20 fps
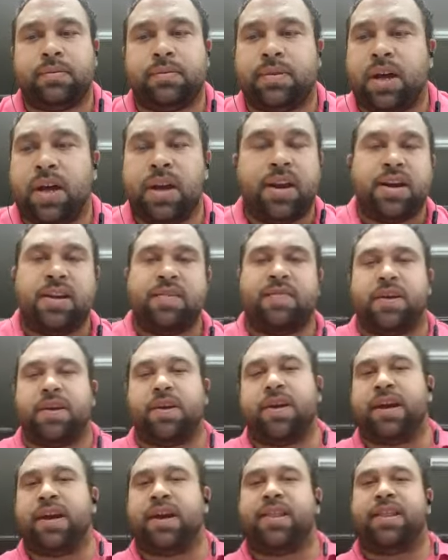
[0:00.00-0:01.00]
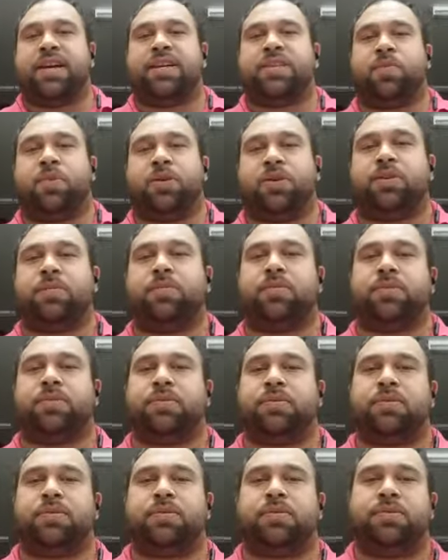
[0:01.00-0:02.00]
I don't even know how that's possible.
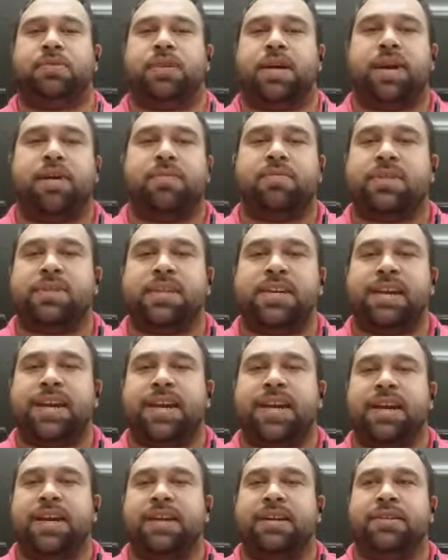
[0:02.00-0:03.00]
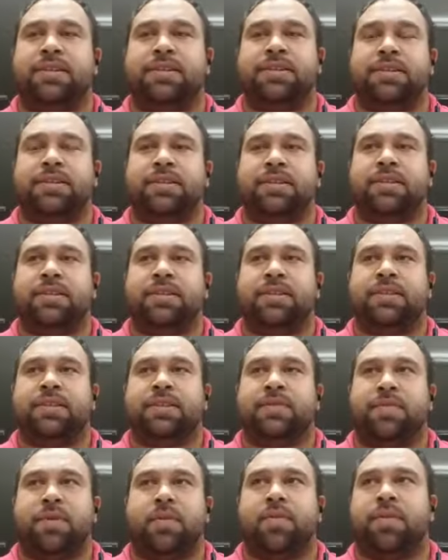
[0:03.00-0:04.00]
How was he getting
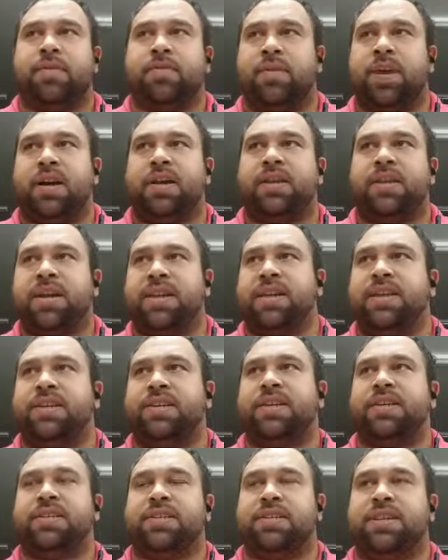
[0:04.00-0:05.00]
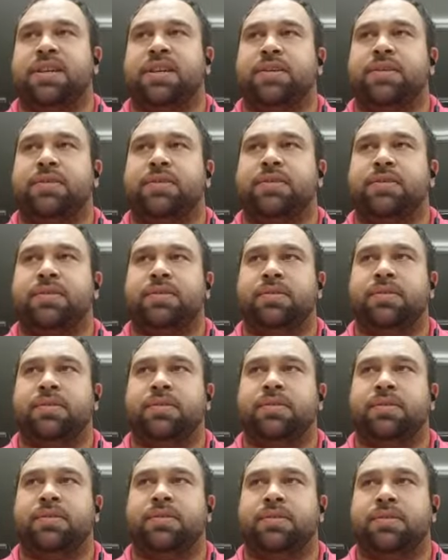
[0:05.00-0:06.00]
from a ruck that he just sealed
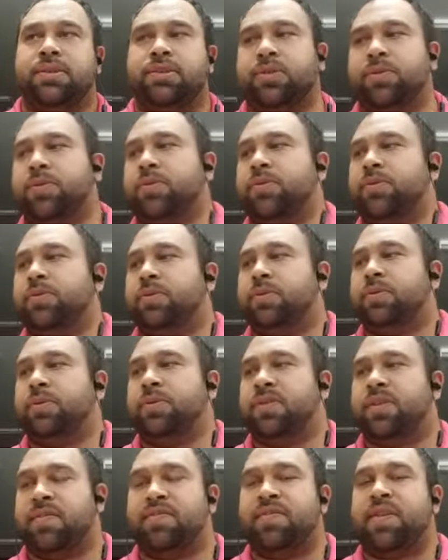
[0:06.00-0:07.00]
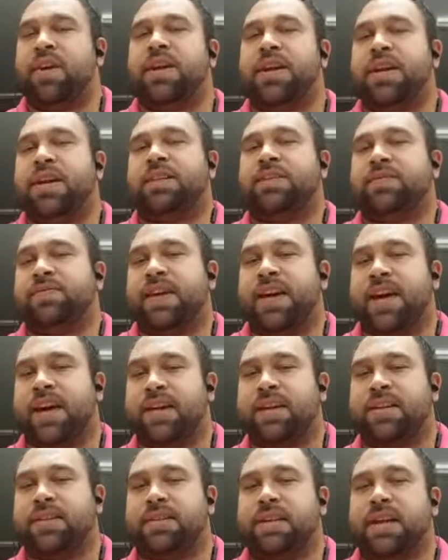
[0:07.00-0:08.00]
to the very next
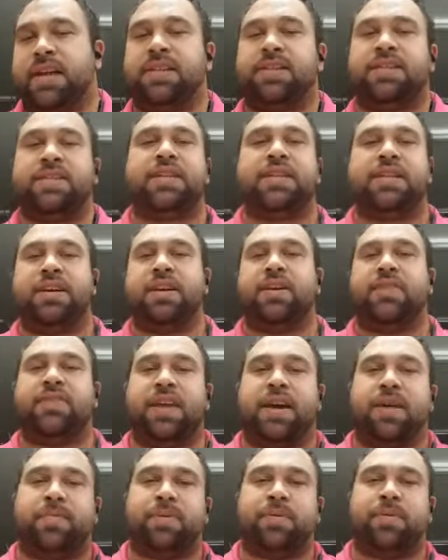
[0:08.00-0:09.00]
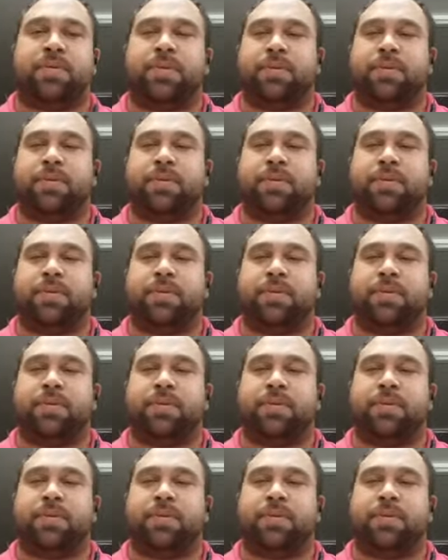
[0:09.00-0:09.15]
phase and sealing over that ball?